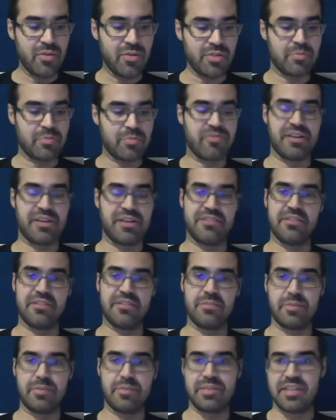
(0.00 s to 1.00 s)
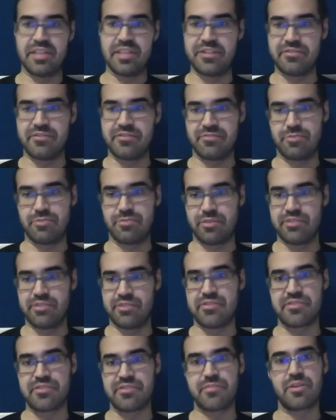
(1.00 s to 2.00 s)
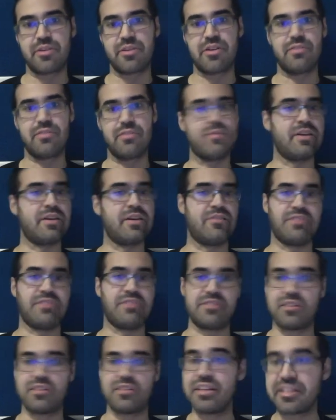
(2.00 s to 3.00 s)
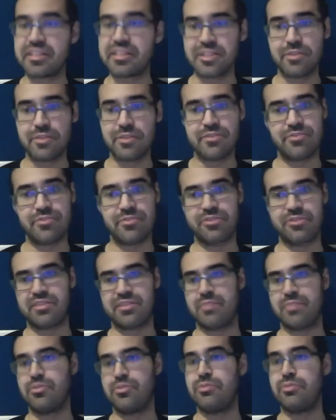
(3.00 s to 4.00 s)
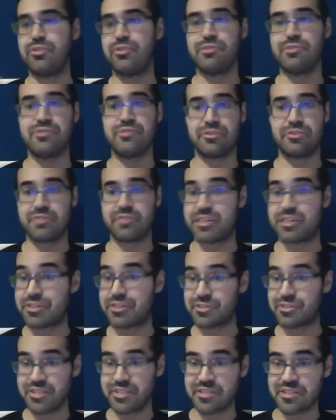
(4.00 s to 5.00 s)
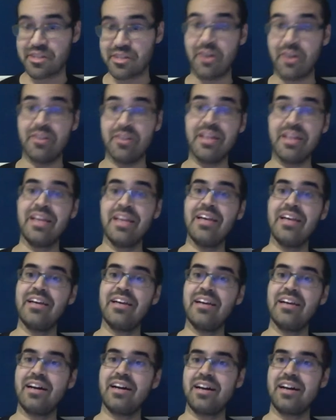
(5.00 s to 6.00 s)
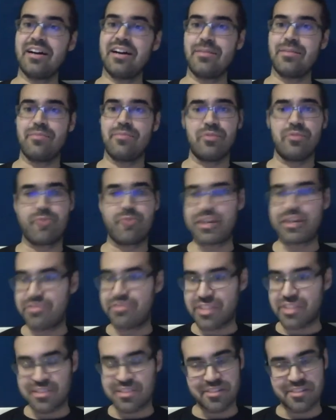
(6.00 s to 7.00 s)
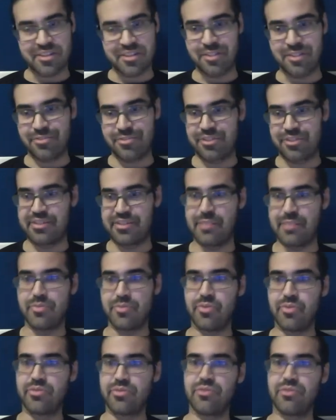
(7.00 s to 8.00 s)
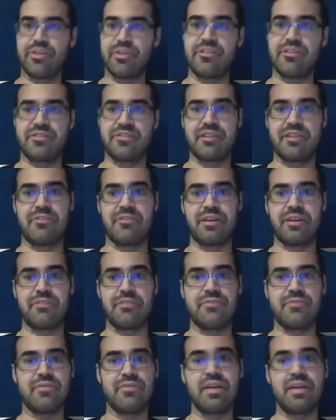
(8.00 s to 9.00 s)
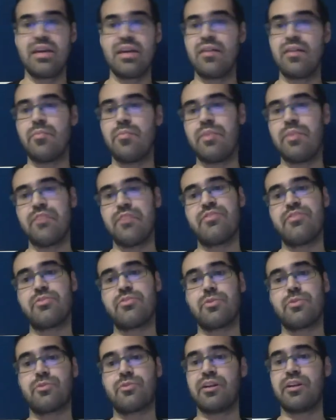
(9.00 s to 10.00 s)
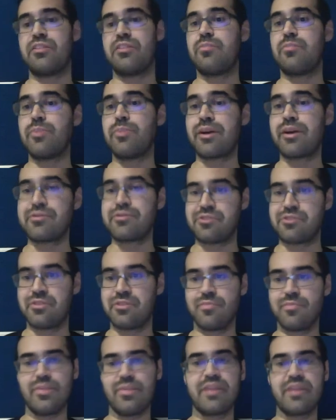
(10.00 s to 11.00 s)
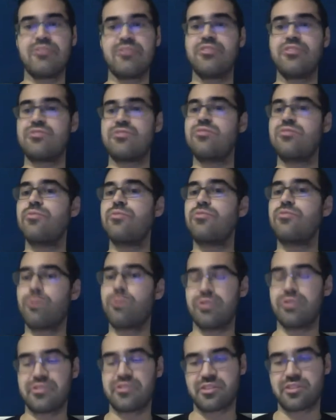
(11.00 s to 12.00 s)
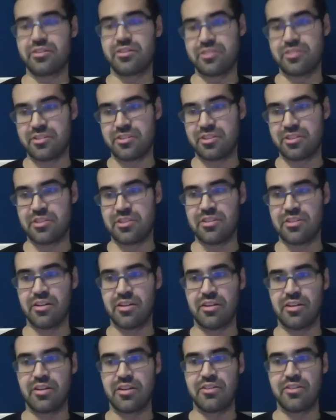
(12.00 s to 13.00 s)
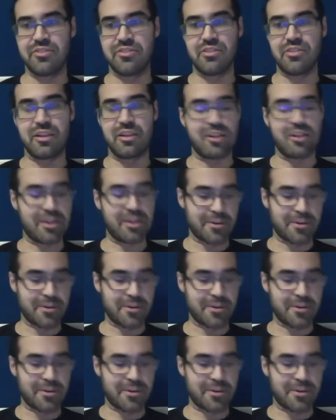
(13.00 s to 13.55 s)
provides an implementation for the system call. If it's a Linux host, for example, it would use a traditional syscall, write v syscall, for example, to write to standard out. But if this were run in the browser, it could just forward this call to console.log.